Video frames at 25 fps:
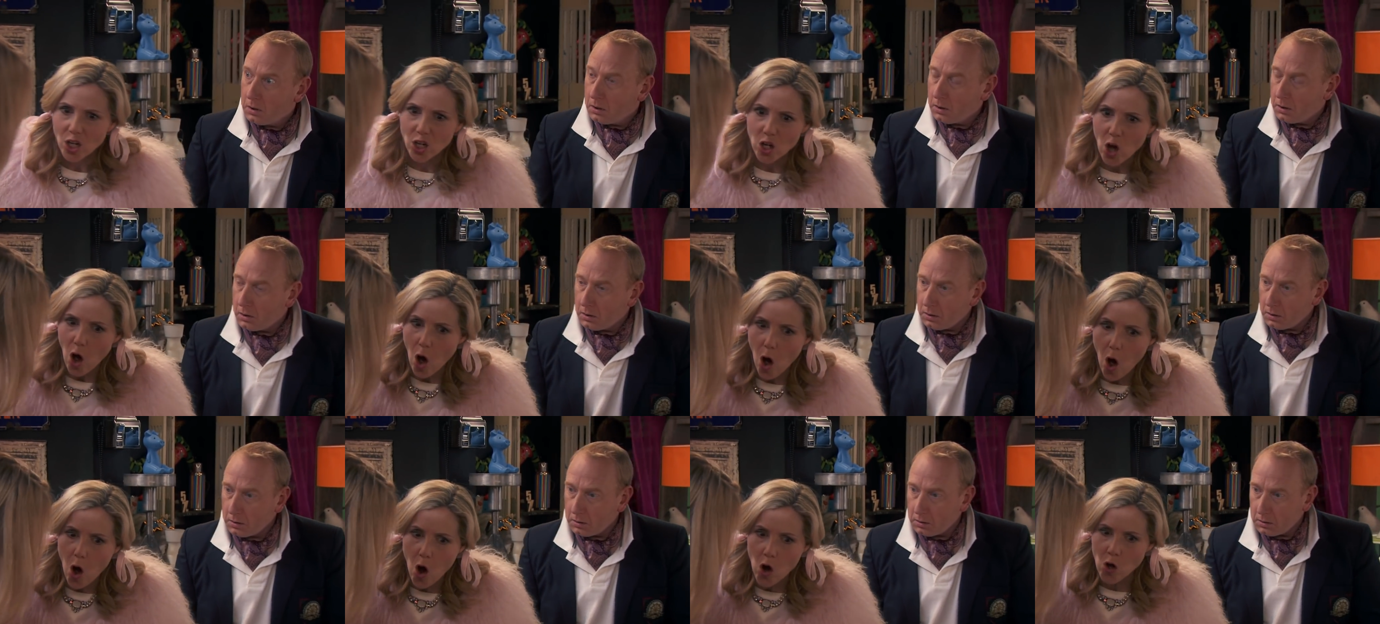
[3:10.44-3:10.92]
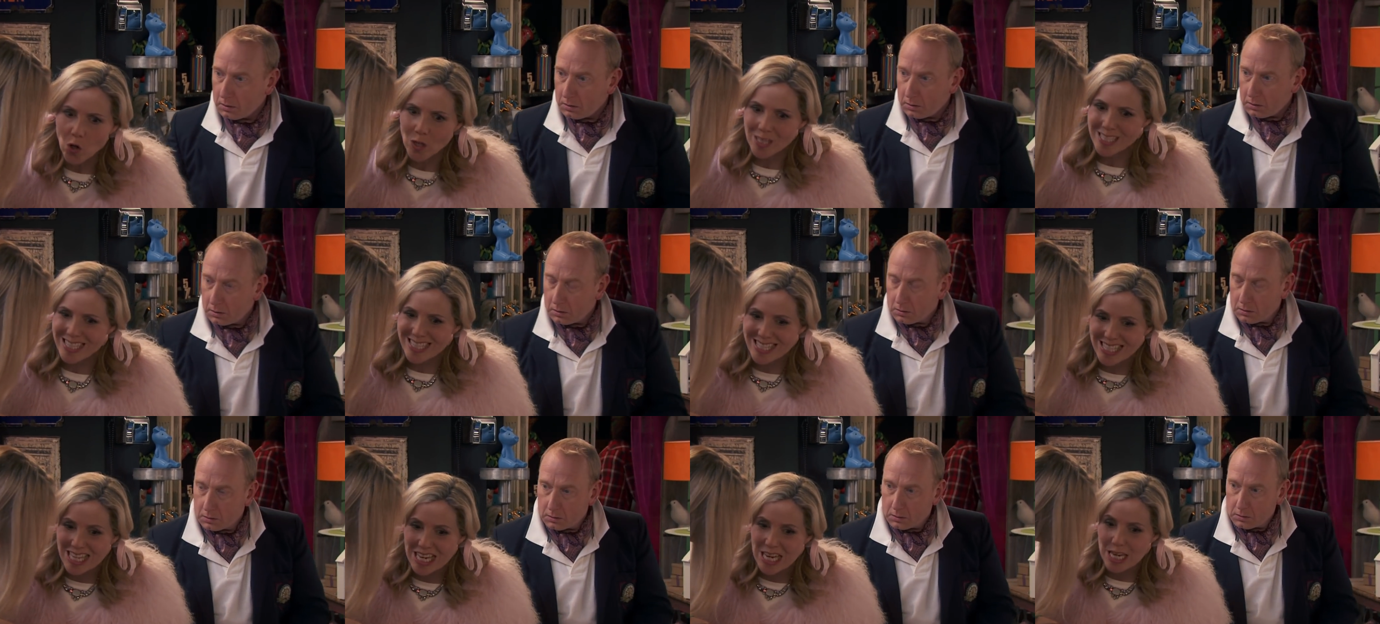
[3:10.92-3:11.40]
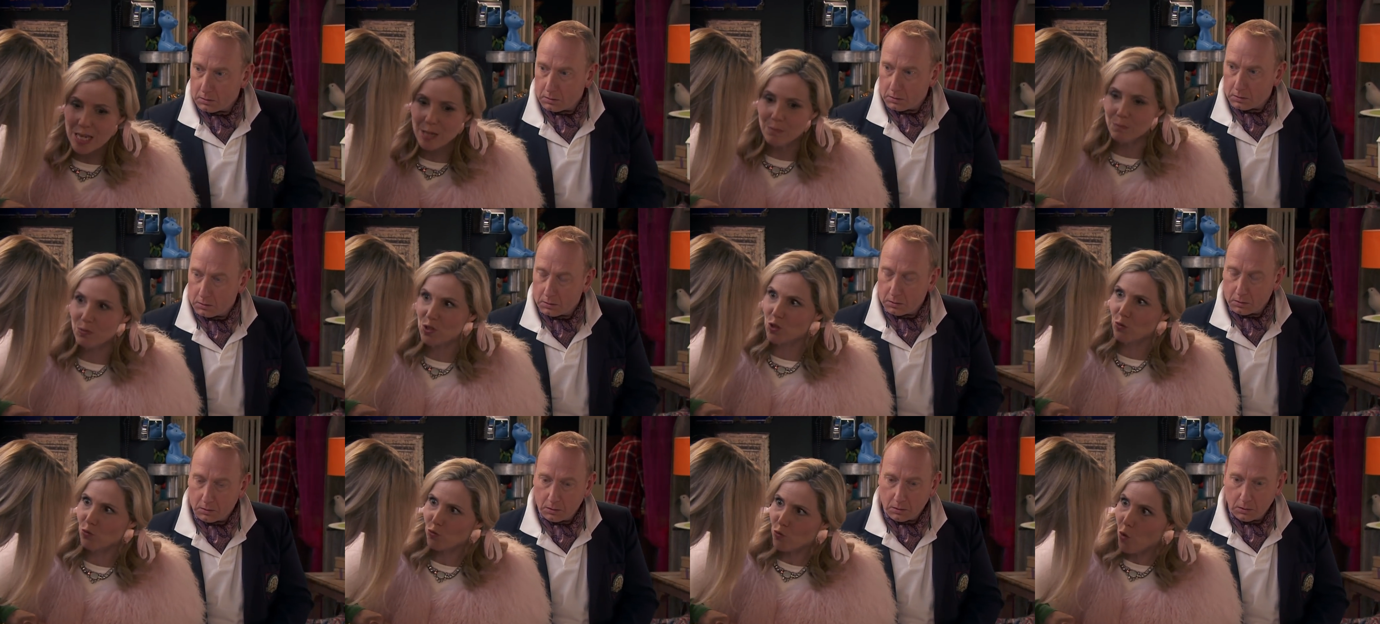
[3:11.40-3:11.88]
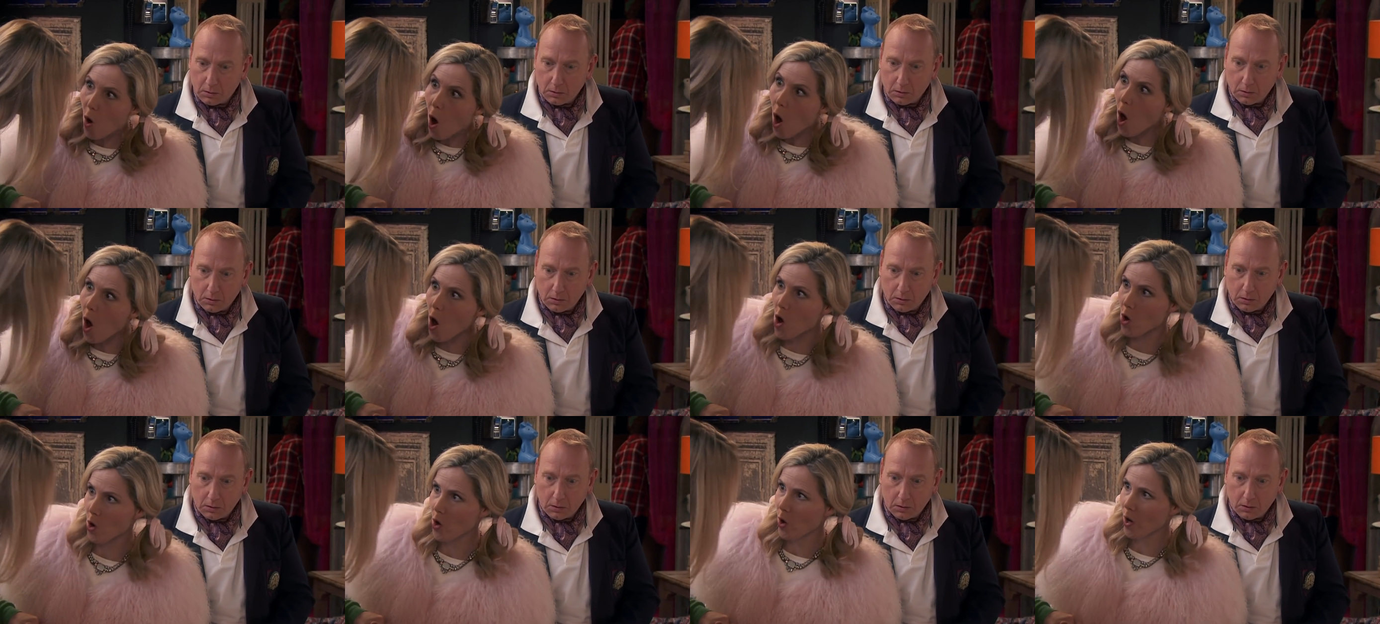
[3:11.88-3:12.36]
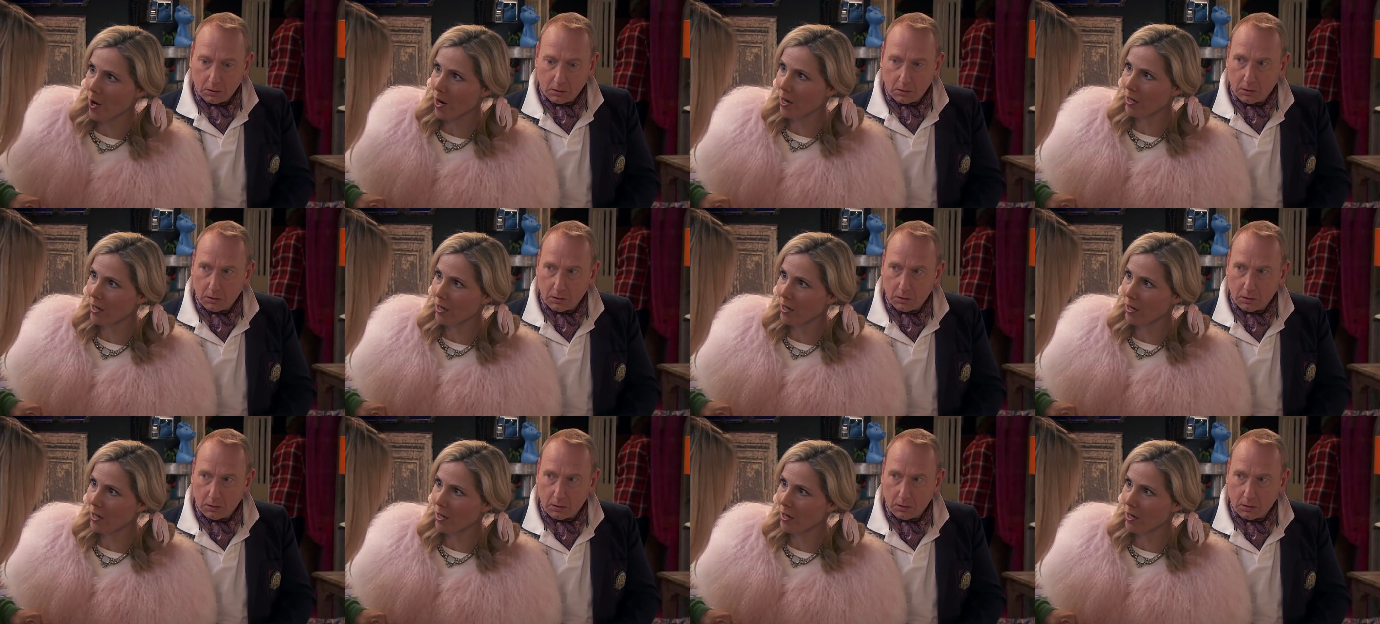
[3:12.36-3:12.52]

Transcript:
Speaker 1: Kong seems wrong.